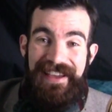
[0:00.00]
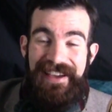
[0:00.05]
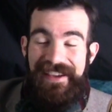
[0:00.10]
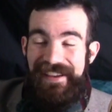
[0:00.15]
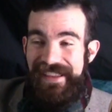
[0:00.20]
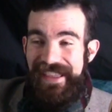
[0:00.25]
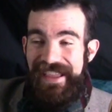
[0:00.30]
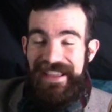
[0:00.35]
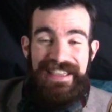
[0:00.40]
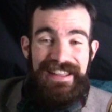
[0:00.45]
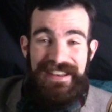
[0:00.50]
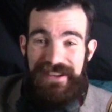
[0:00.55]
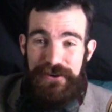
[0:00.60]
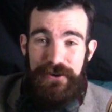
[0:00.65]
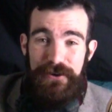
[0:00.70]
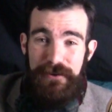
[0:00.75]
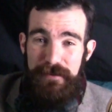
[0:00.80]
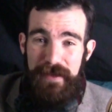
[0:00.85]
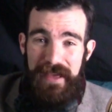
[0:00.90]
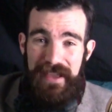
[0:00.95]
Okay, getting
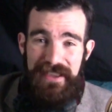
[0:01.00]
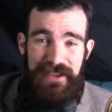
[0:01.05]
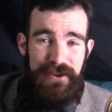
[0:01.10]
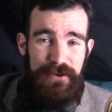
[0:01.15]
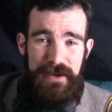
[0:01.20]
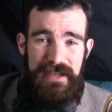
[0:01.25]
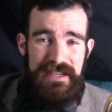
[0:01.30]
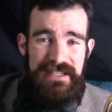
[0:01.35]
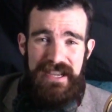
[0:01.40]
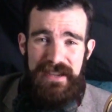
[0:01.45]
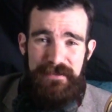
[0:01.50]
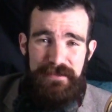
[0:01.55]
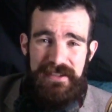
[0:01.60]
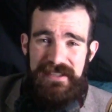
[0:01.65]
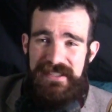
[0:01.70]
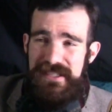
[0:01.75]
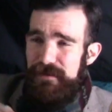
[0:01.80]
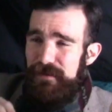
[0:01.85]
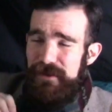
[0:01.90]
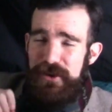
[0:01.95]
knocked back in Quake
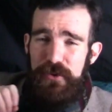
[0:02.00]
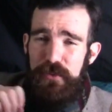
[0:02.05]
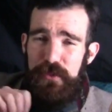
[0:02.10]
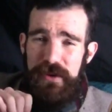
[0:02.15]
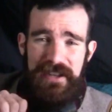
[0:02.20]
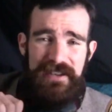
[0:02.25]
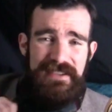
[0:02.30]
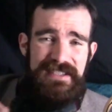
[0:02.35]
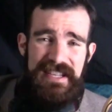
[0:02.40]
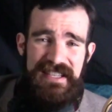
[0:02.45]
Champions can be a weird